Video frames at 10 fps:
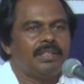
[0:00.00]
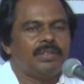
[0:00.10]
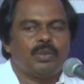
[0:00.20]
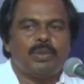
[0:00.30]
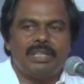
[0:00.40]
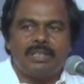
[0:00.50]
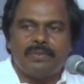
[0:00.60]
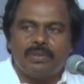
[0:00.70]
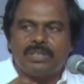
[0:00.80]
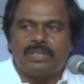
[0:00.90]
So in the
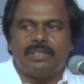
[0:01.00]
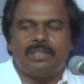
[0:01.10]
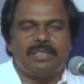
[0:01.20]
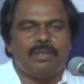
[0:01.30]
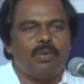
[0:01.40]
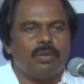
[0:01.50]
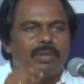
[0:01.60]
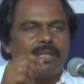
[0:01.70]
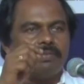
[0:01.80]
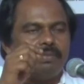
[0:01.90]
future, the
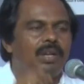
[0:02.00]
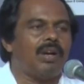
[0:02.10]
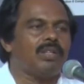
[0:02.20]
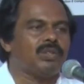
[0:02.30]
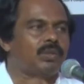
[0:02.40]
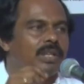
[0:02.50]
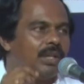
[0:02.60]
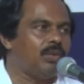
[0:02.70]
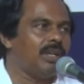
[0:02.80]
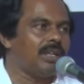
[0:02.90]
government will also
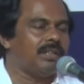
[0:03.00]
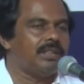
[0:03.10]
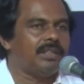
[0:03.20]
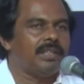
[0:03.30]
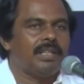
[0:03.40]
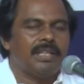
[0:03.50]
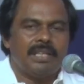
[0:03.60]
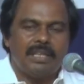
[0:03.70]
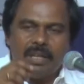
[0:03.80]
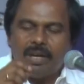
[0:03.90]
require
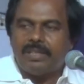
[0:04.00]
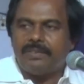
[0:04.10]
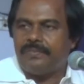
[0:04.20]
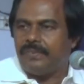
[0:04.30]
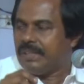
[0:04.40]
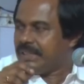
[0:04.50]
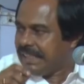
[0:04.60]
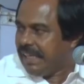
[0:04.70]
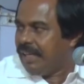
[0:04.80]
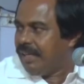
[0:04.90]
lot of
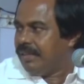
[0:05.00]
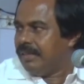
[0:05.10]
skilled